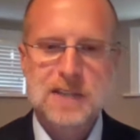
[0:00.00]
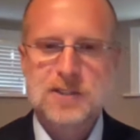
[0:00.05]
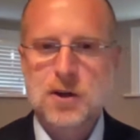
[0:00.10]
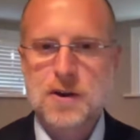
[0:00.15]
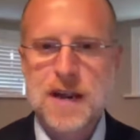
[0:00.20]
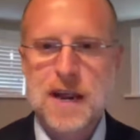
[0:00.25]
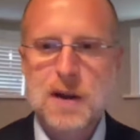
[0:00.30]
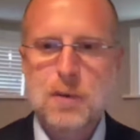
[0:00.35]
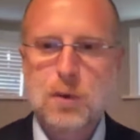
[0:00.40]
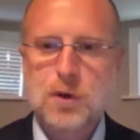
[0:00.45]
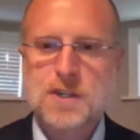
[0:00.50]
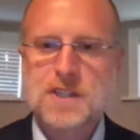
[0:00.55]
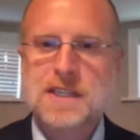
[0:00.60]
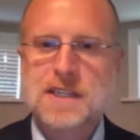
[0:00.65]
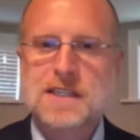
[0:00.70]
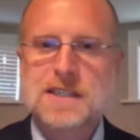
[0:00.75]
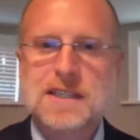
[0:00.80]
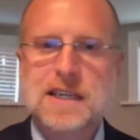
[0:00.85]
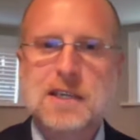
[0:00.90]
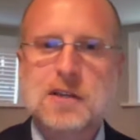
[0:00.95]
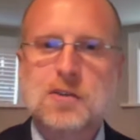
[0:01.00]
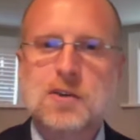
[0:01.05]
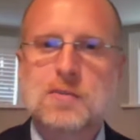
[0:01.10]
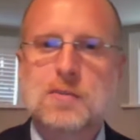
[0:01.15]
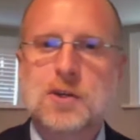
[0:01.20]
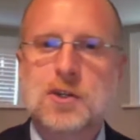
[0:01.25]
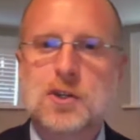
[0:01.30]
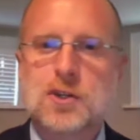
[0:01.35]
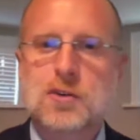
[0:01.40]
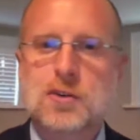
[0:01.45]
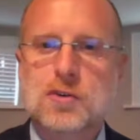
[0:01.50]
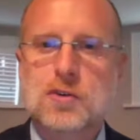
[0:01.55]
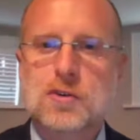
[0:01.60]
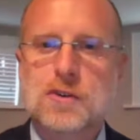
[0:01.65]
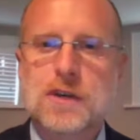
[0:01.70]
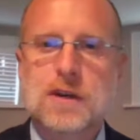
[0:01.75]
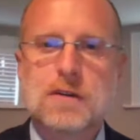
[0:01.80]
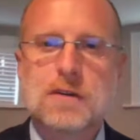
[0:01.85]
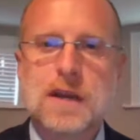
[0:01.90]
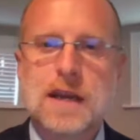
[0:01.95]
As our networks continue to
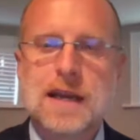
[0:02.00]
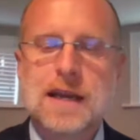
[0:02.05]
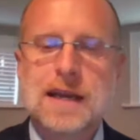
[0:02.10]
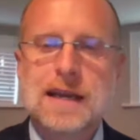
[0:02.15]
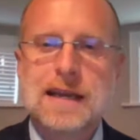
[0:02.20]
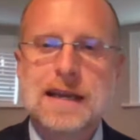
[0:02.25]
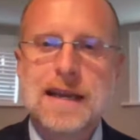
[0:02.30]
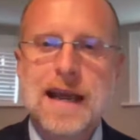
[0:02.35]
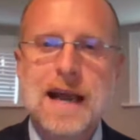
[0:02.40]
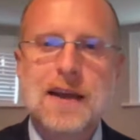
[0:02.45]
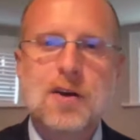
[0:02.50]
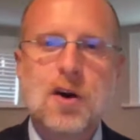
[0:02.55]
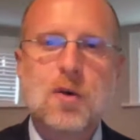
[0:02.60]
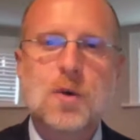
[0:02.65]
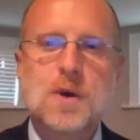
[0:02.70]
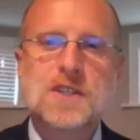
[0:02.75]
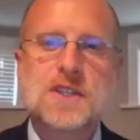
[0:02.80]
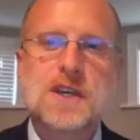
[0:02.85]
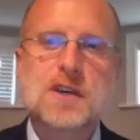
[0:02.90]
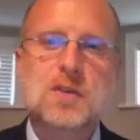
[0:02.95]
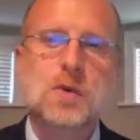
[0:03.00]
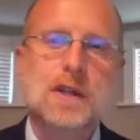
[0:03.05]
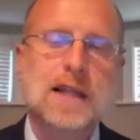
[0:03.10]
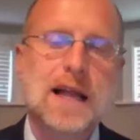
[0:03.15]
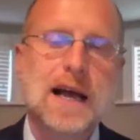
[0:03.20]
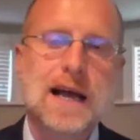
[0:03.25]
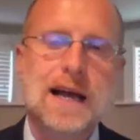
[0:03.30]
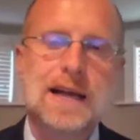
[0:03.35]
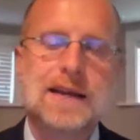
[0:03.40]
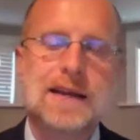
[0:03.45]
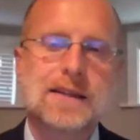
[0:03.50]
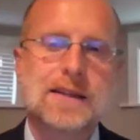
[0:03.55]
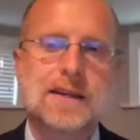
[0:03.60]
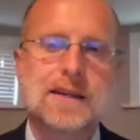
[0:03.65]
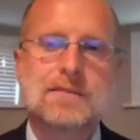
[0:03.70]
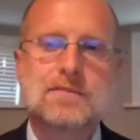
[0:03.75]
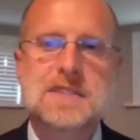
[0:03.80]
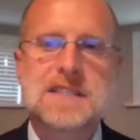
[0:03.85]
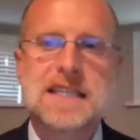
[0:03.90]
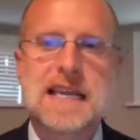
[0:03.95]
mature, they're not always going to rely on
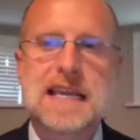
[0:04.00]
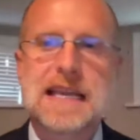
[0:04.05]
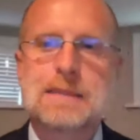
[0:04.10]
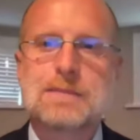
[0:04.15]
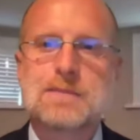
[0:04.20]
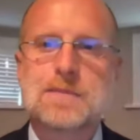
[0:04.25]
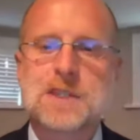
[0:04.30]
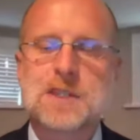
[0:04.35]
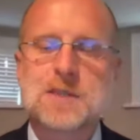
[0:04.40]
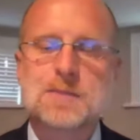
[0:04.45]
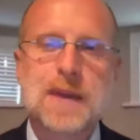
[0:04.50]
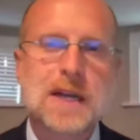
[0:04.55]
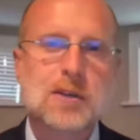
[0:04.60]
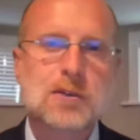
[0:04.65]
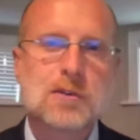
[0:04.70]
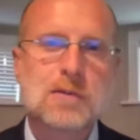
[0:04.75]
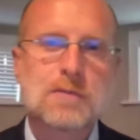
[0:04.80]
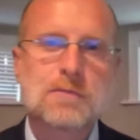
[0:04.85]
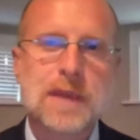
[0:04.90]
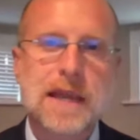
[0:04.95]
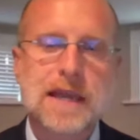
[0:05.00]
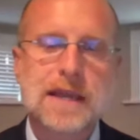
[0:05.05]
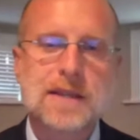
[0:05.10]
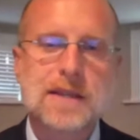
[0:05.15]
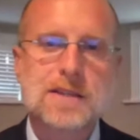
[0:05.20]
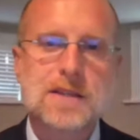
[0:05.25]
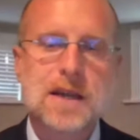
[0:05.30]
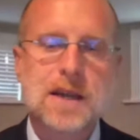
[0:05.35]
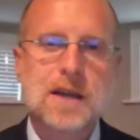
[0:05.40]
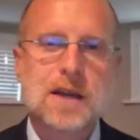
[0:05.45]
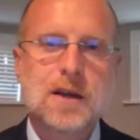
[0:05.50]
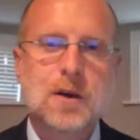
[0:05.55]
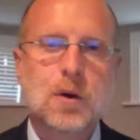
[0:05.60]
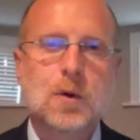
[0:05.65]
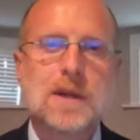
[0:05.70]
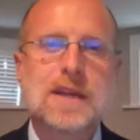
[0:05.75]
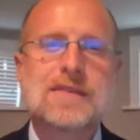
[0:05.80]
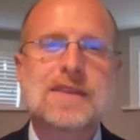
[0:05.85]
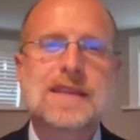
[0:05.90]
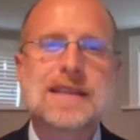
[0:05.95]
the same spectrum bands
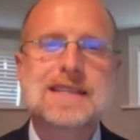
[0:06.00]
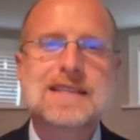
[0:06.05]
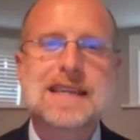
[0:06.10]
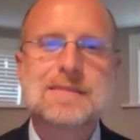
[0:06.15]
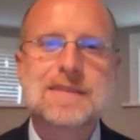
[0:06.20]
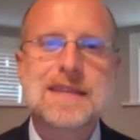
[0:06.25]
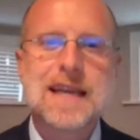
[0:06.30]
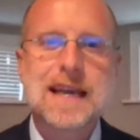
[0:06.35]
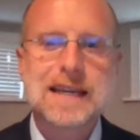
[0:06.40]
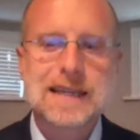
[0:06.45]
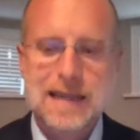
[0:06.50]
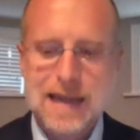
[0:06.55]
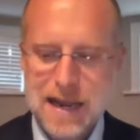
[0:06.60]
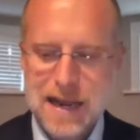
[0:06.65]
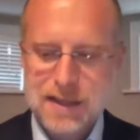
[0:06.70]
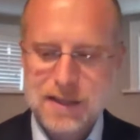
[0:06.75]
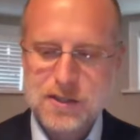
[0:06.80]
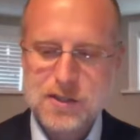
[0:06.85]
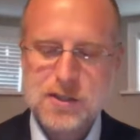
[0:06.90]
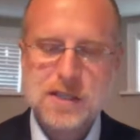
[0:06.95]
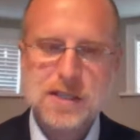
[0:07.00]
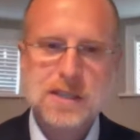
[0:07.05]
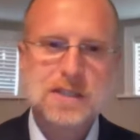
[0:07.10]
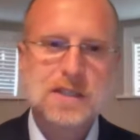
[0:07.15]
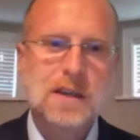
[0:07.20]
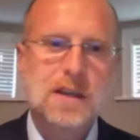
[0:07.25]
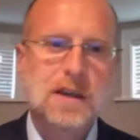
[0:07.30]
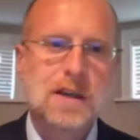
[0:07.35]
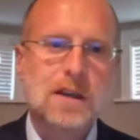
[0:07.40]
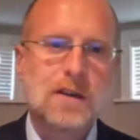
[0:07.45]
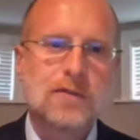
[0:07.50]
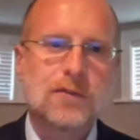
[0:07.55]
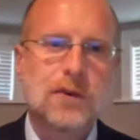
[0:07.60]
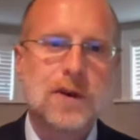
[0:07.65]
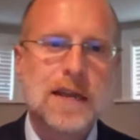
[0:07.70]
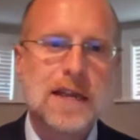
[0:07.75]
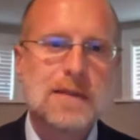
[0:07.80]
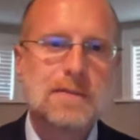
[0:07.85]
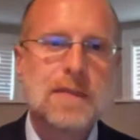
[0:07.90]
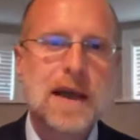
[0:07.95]
or even the same technologies
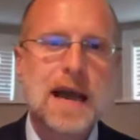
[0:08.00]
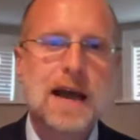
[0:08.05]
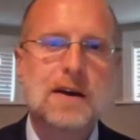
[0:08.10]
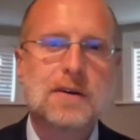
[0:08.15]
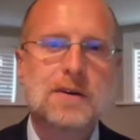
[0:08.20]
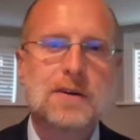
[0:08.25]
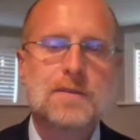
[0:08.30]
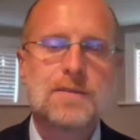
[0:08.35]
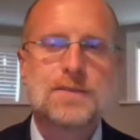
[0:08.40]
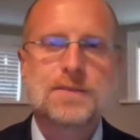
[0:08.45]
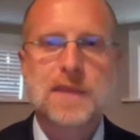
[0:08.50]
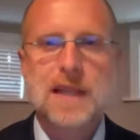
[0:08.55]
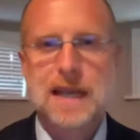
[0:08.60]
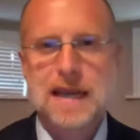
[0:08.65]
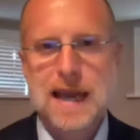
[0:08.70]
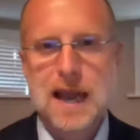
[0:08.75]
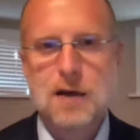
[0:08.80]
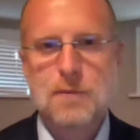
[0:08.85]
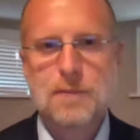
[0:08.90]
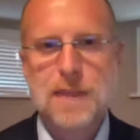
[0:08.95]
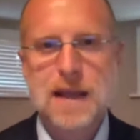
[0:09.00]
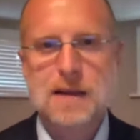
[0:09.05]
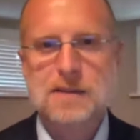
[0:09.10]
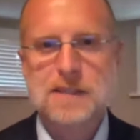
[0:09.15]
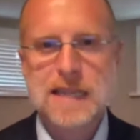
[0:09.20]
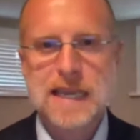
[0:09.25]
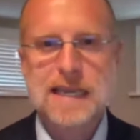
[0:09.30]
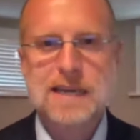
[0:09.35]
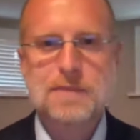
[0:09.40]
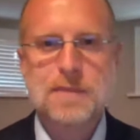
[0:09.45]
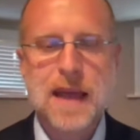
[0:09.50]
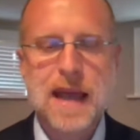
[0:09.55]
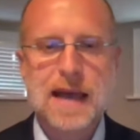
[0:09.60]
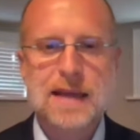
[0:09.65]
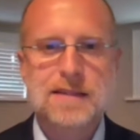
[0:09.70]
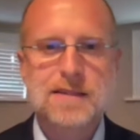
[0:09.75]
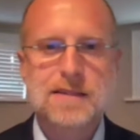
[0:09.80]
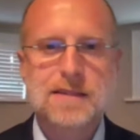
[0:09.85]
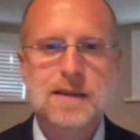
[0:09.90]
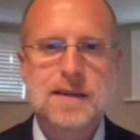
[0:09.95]
for inbound and outbound data
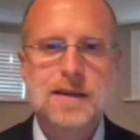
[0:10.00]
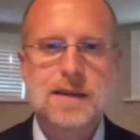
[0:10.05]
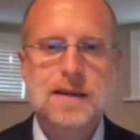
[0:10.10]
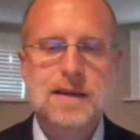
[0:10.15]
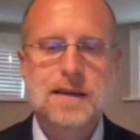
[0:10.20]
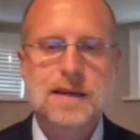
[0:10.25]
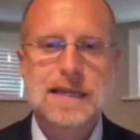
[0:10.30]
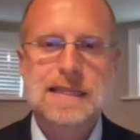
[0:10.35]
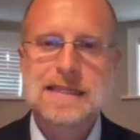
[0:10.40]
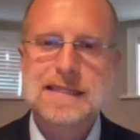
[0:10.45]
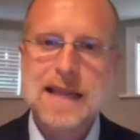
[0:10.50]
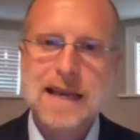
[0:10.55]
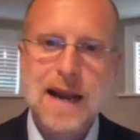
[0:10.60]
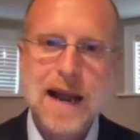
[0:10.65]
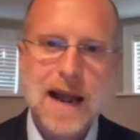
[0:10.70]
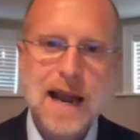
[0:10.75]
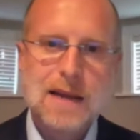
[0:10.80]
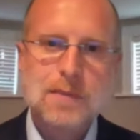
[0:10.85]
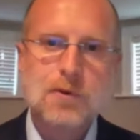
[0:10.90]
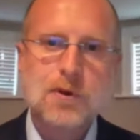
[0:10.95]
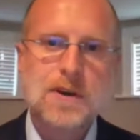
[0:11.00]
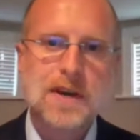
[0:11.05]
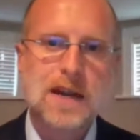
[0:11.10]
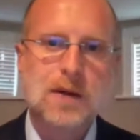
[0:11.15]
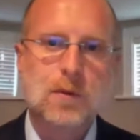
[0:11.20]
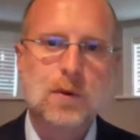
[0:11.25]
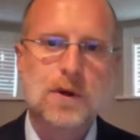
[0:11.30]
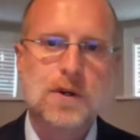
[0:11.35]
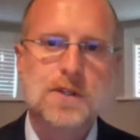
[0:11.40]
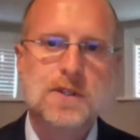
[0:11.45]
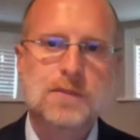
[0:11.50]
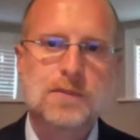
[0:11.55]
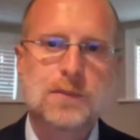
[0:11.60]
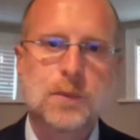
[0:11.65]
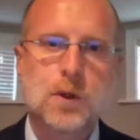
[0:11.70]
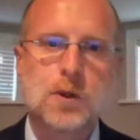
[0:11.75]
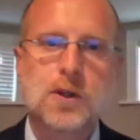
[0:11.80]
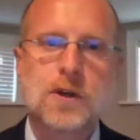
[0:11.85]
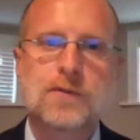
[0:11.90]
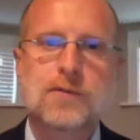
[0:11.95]
paths. Instead, hybrid networks
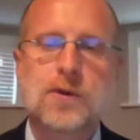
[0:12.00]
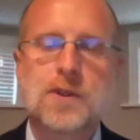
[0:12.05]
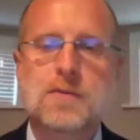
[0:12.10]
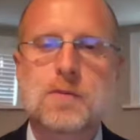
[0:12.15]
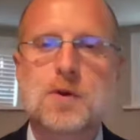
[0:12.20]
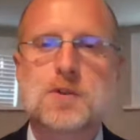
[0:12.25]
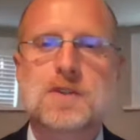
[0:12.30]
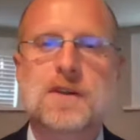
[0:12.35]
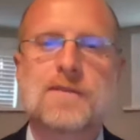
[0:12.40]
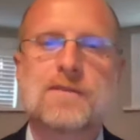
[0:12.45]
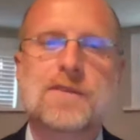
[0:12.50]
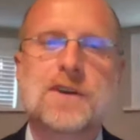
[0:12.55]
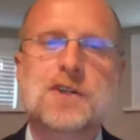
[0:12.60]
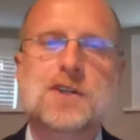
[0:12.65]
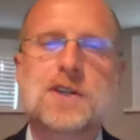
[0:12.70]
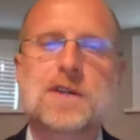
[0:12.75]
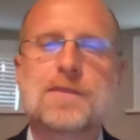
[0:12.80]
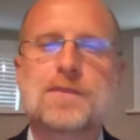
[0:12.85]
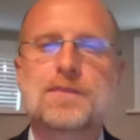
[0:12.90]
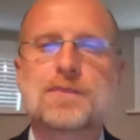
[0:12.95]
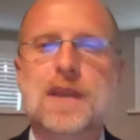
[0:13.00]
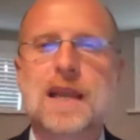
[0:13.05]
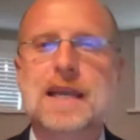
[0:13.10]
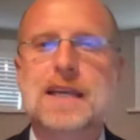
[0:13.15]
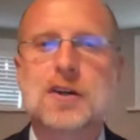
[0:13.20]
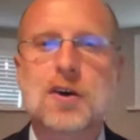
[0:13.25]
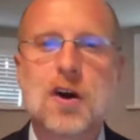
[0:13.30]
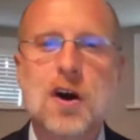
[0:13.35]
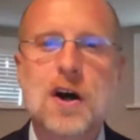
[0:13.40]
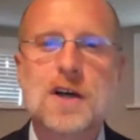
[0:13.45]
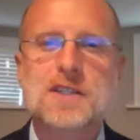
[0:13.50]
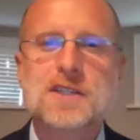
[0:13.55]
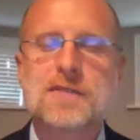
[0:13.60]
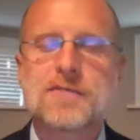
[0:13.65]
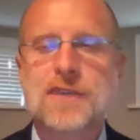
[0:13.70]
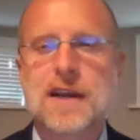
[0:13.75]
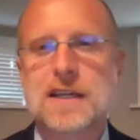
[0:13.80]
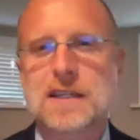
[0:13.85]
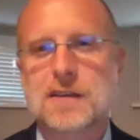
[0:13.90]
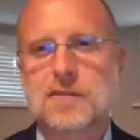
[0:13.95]
will look for the most efficient and
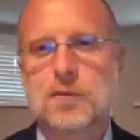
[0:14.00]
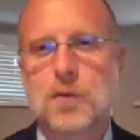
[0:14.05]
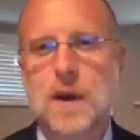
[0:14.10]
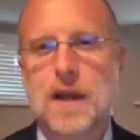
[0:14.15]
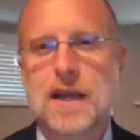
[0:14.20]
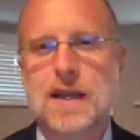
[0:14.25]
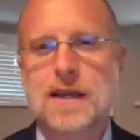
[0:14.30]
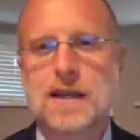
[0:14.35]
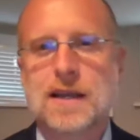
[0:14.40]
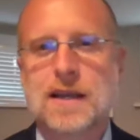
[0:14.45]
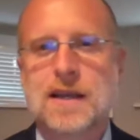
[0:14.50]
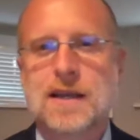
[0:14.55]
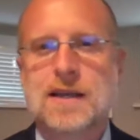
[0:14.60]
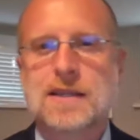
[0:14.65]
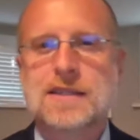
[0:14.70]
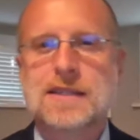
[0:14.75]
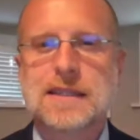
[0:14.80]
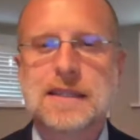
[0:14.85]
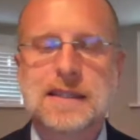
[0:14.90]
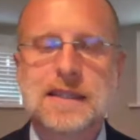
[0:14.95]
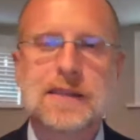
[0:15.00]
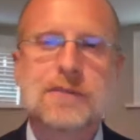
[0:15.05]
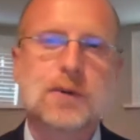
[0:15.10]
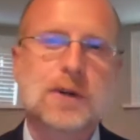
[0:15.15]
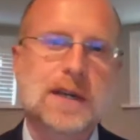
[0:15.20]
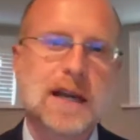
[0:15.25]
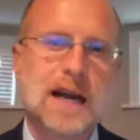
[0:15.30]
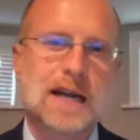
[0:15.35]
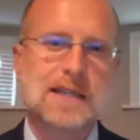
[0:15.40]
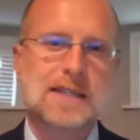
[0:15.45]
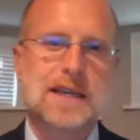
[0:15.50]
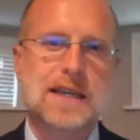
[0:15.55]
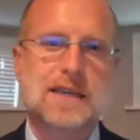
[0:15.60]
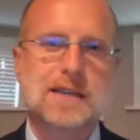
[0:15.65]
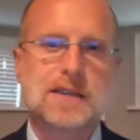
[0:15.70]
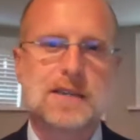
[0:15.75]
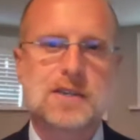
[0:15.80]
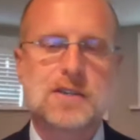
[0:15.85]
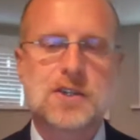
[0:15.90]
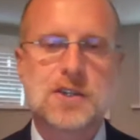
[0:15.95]
cost-effective way to deliver
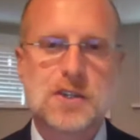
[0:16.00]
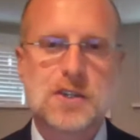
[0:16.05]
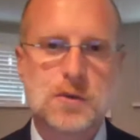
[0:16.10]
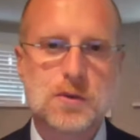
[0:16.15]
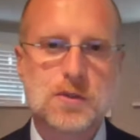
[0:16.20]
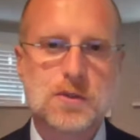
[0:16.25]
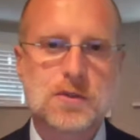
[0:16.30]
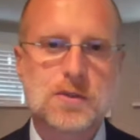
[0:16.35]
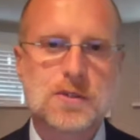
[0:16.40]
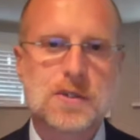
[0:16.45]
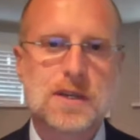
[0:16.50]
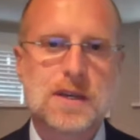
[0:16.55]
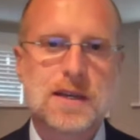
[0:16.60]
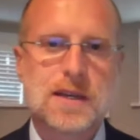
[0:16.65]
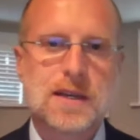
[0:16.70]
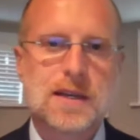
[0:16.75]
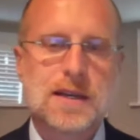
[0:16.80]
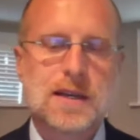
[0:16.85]
content to users.